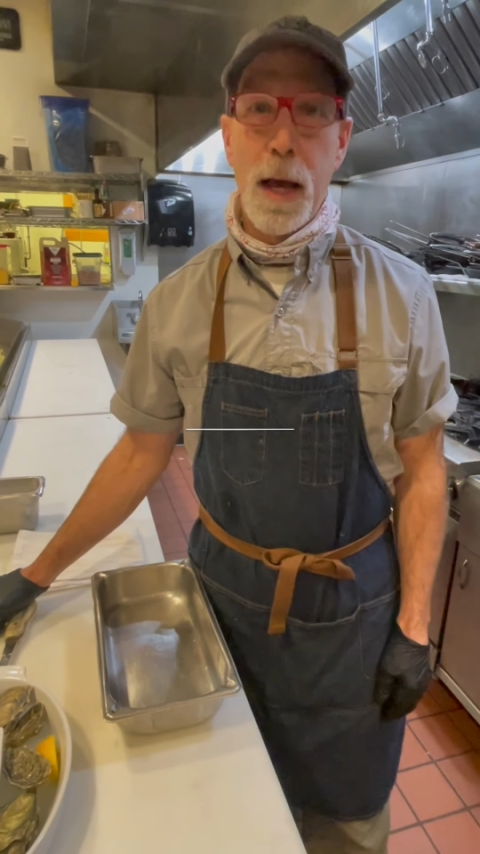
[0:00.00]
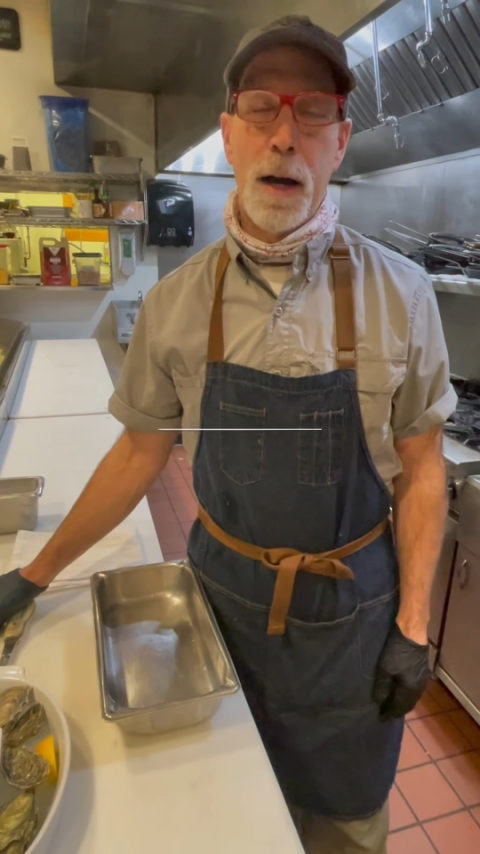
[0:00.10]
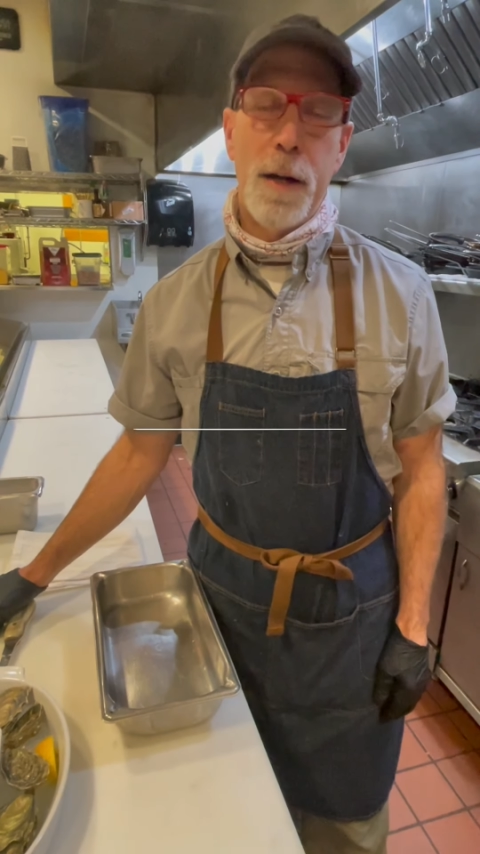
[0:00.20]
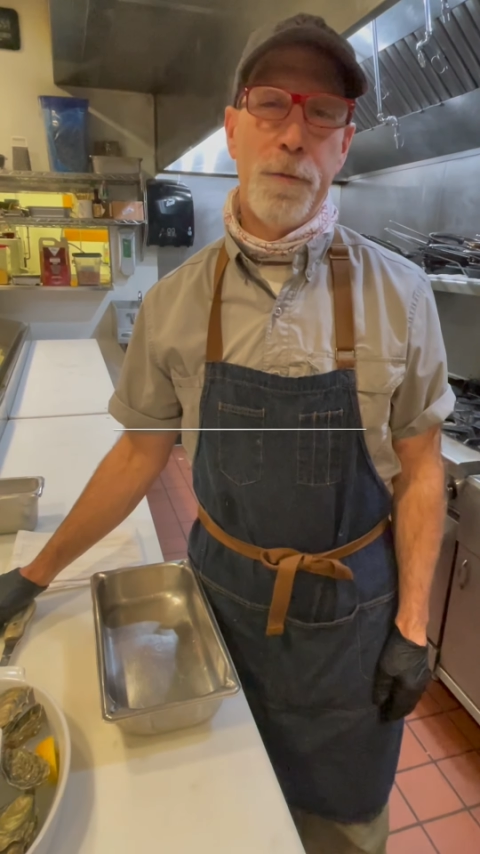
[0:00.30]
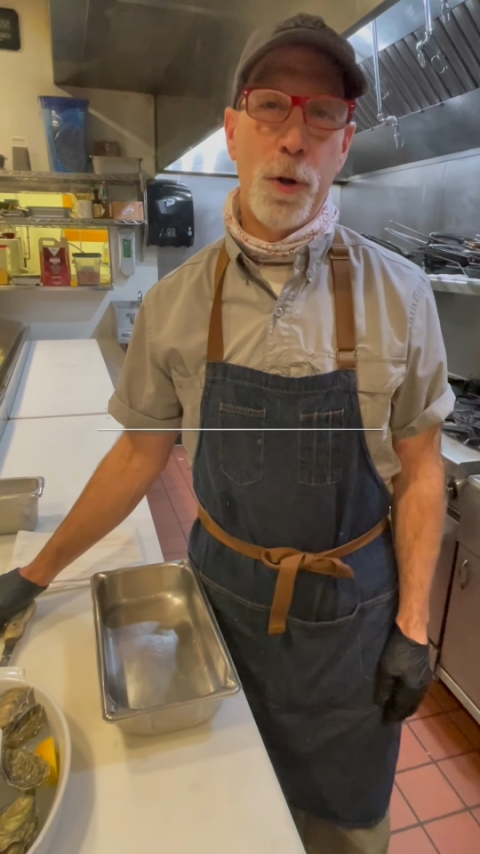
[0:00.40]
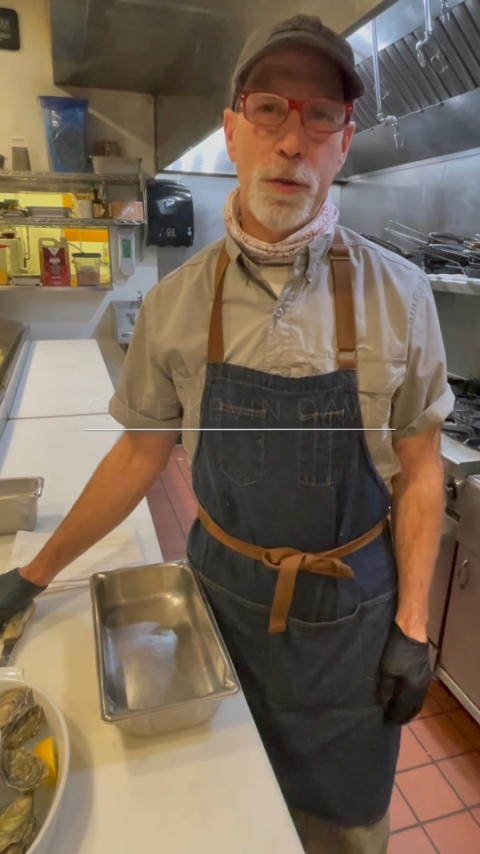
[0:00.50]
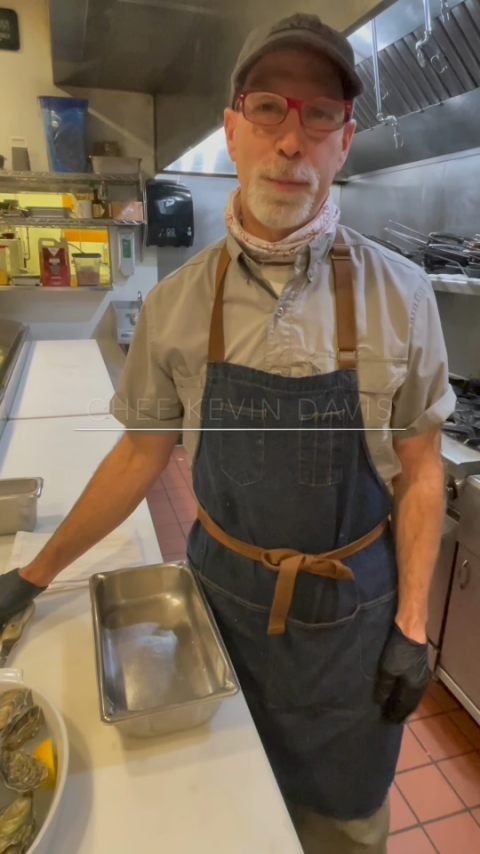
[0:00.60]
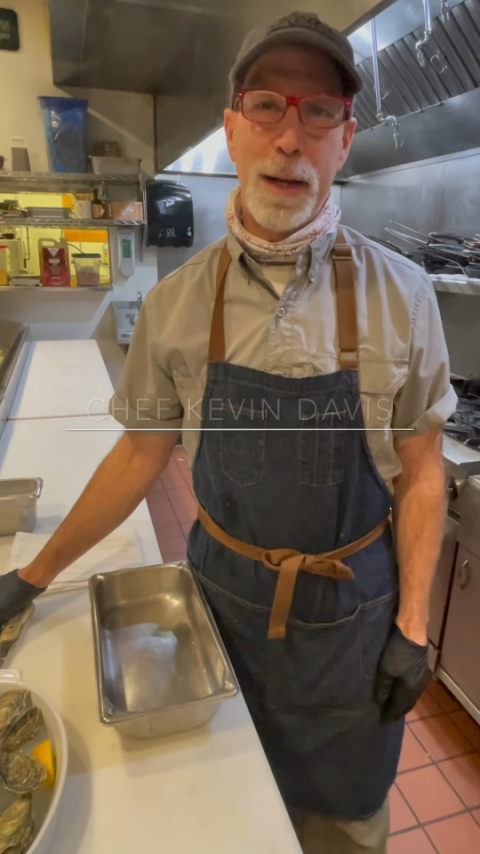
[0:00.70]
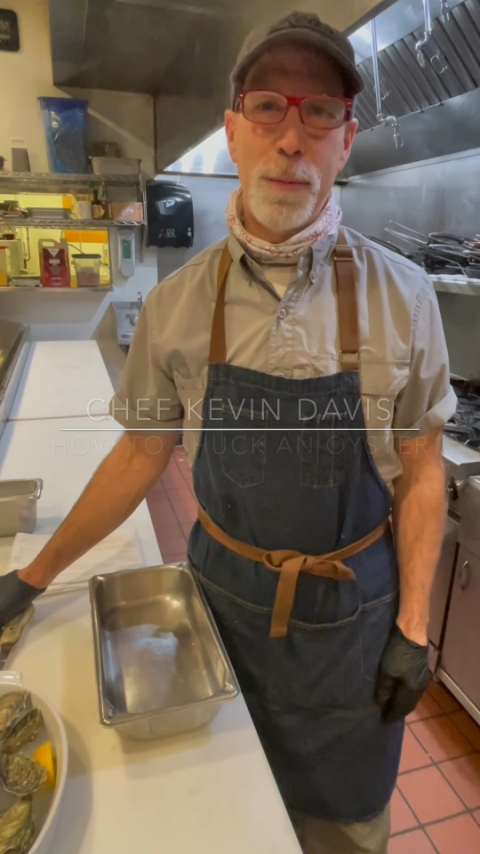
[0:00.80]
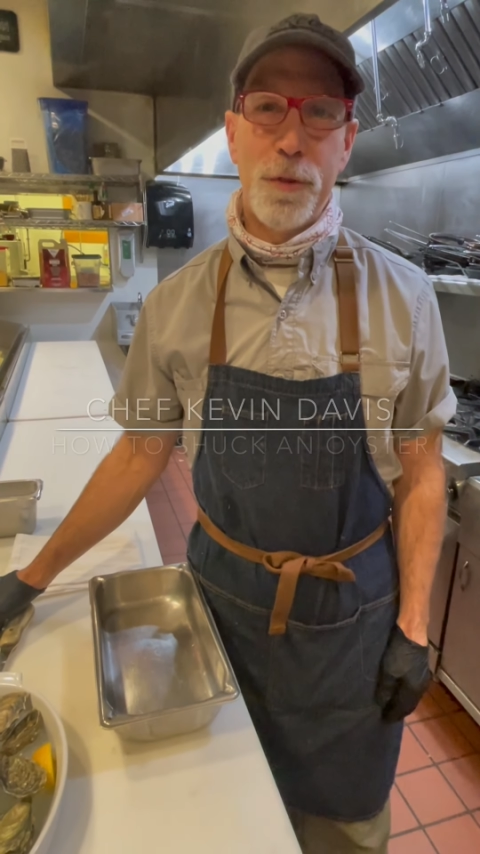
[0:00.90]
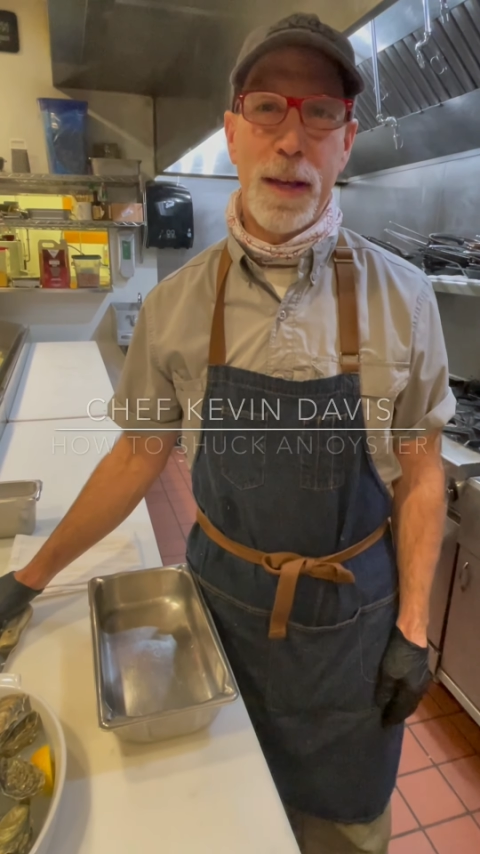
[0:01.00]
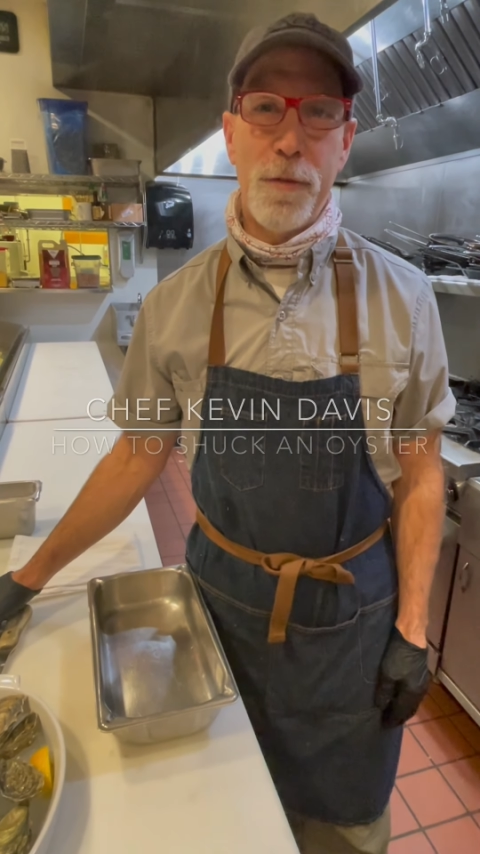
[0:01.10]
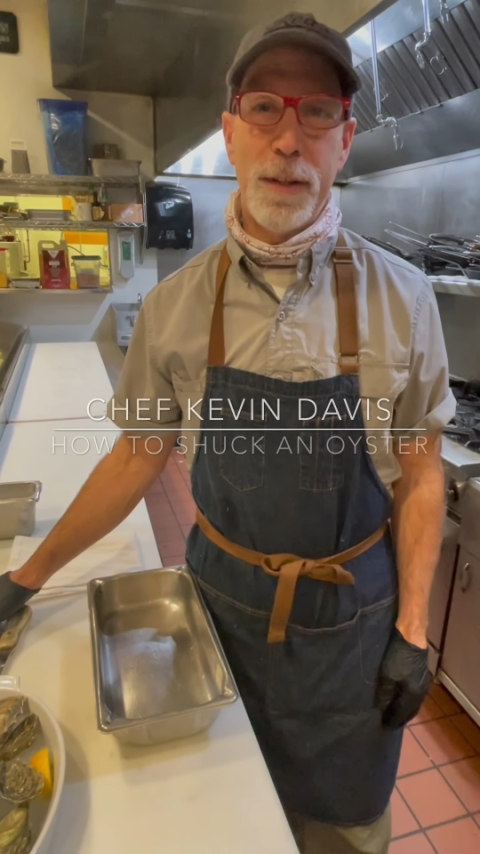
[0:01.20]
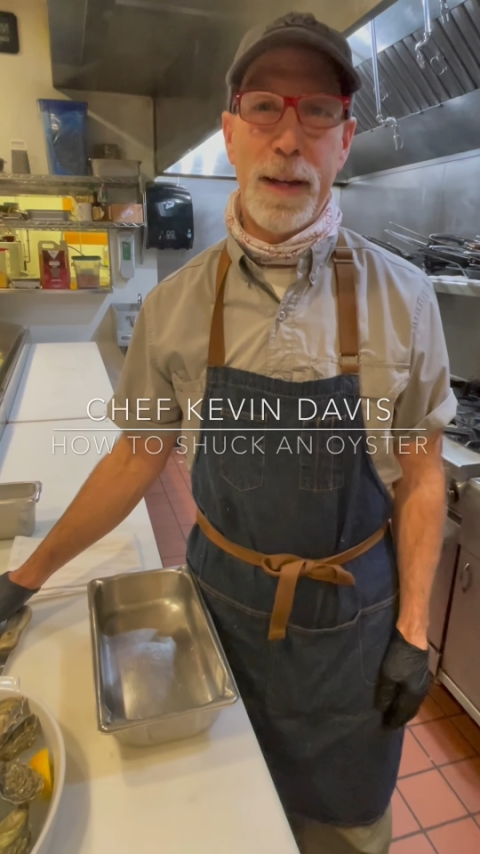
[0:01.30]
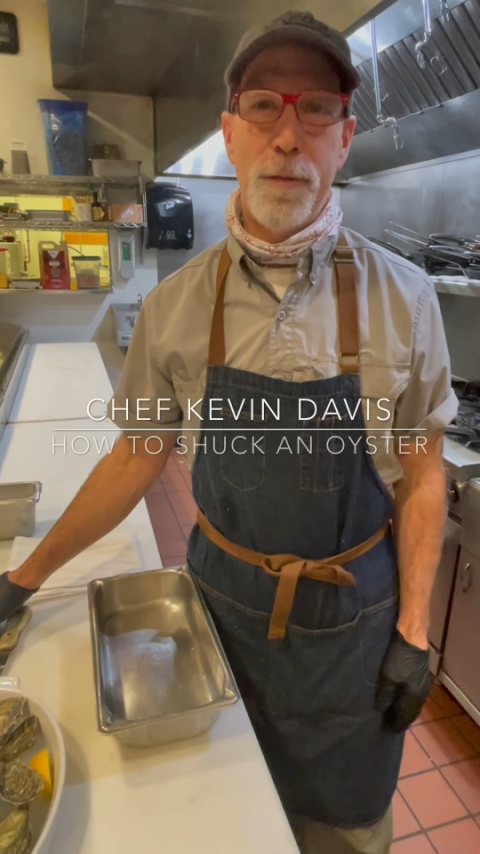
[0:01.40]
Hi folks, my name is
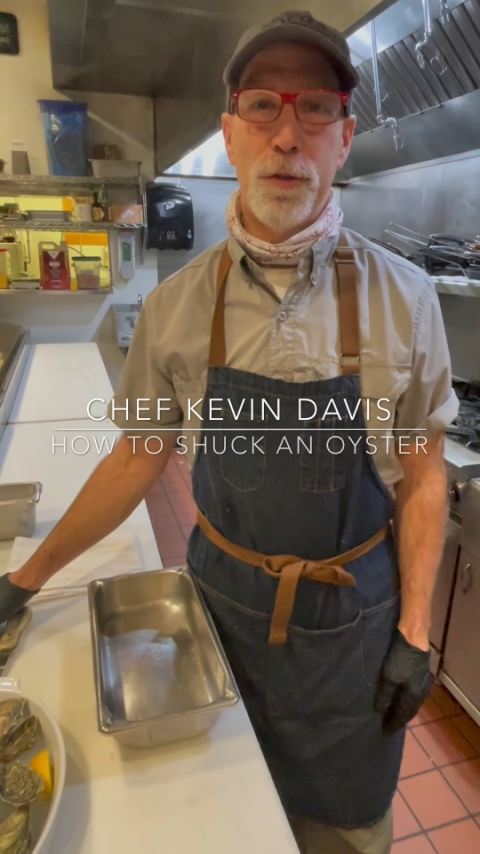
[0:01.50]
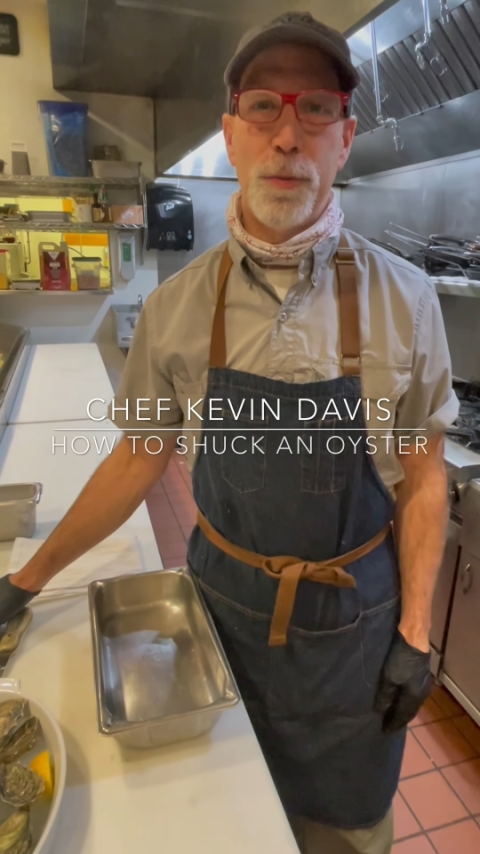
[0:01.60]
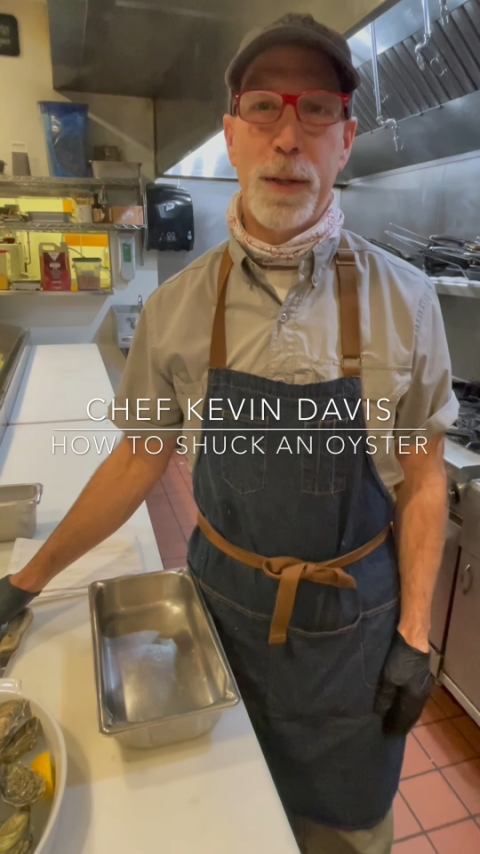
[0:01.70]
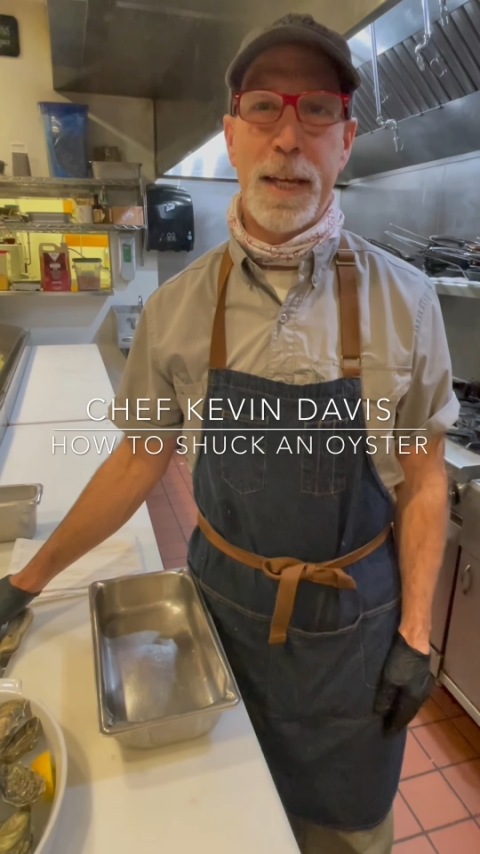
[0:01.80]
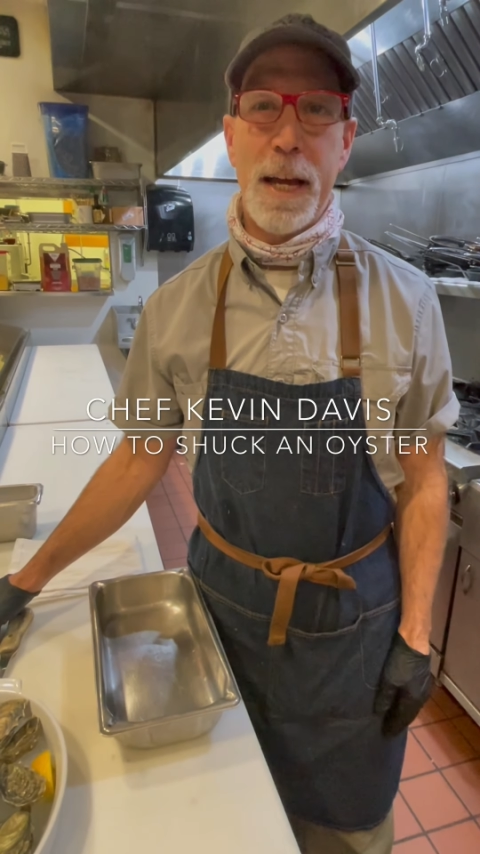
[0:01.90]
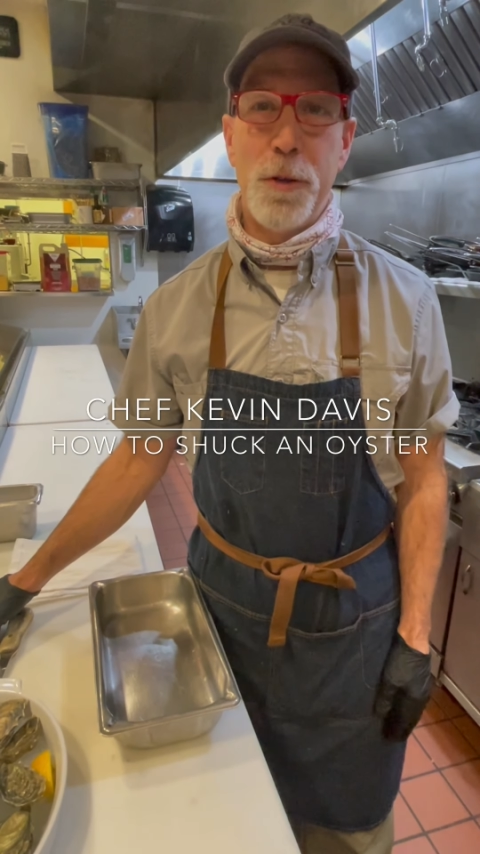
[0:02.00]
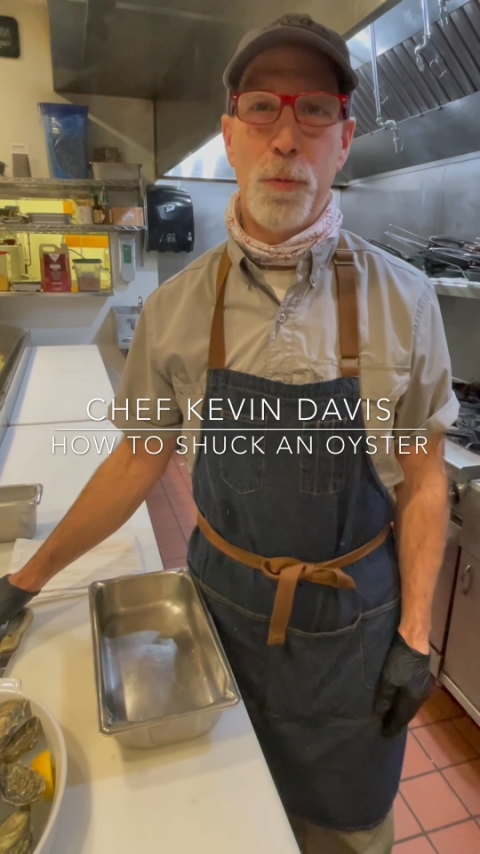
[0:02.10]
Kevin Davis from the Canyon